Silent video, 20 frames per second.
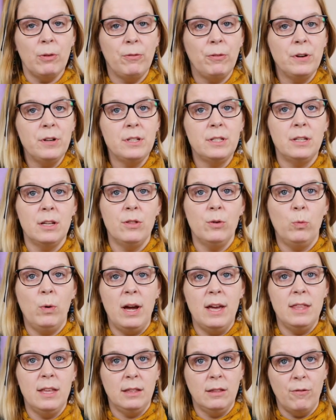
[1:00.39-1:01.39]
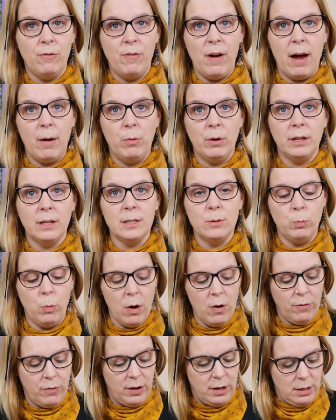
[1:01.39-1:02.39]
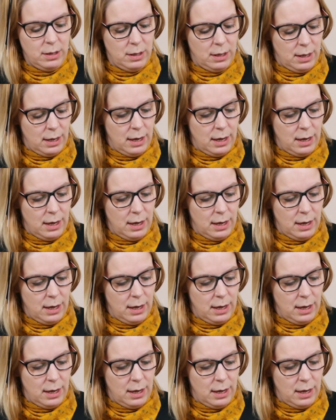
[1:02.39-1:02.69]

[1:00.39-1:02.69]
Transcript: refers to the way that the fabric is woven.